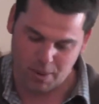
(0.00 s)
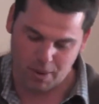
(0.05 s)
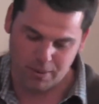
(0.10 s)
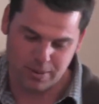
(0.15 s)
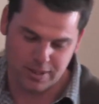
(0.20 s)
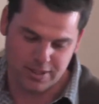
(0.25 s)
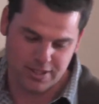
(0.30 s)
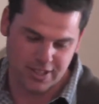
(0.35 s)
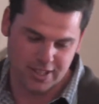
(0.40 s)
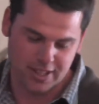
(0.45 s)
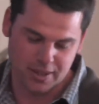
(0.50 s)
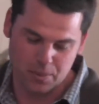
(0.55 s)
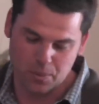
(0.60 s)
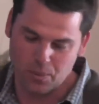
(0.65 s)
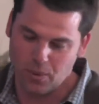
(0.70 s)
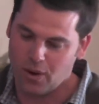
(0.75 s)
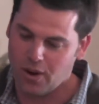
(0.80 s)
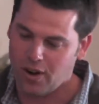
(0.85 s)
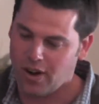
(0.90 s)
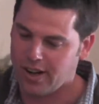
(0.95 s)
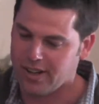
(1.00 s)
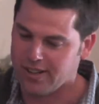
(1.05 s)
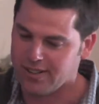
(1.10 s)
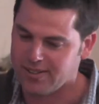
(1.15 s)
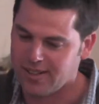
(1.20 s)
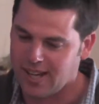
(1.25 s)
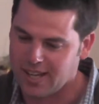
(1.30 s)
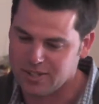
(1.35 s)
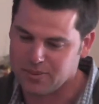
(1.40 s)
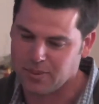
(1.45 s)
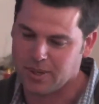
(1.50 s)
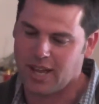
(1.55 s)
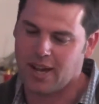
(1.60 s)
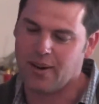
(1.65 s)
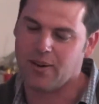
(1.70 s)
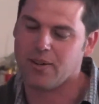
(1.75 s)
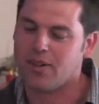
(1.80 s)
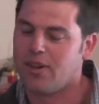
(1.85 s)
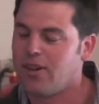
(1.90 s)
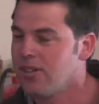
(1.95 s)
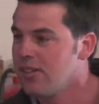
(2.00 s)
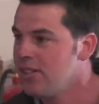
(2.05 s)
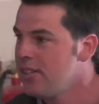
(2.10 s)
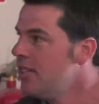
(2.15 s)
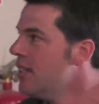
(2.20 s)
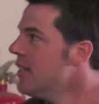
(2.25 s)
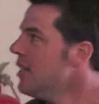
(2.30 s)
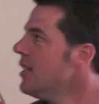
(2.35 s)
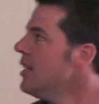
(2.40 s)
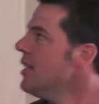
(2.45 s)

probably see why as we go along.